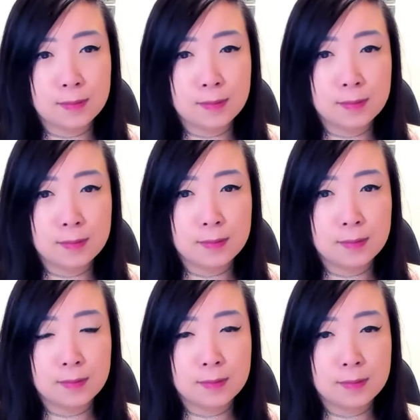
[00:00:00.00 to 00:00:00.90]

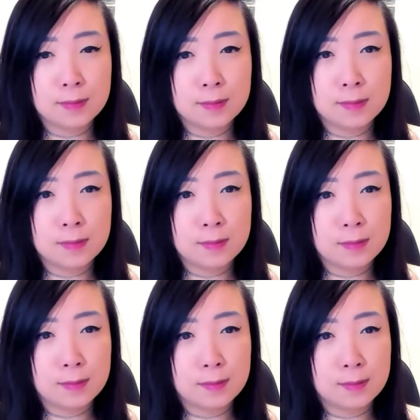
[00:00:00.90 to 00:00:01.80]

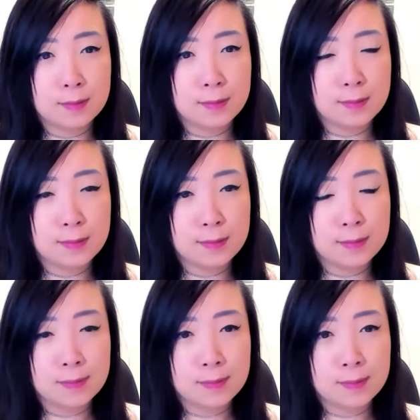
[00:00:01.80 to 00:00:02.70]

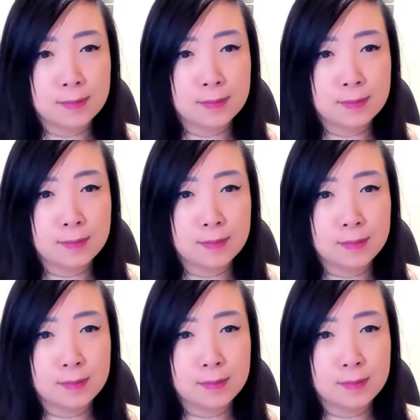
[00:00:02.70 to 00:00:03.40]
This person isn't speaking.